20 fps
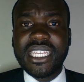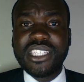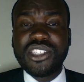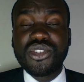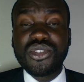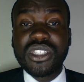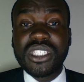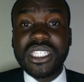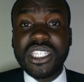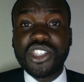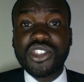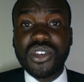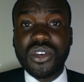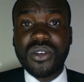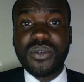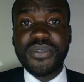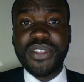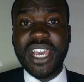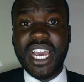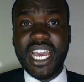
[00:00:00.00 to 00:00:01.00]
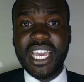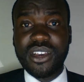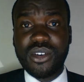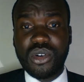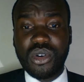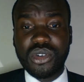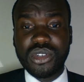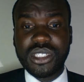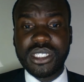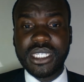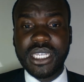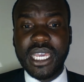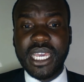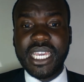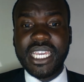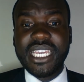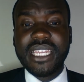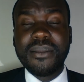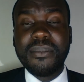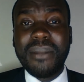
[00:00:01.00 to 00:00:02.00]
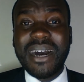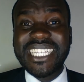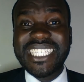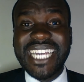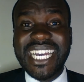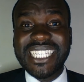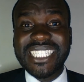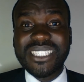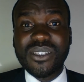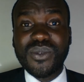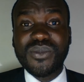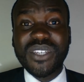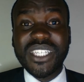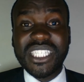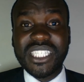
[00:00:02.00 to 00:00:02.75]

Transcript: jurisdiction of the High Court in matters of a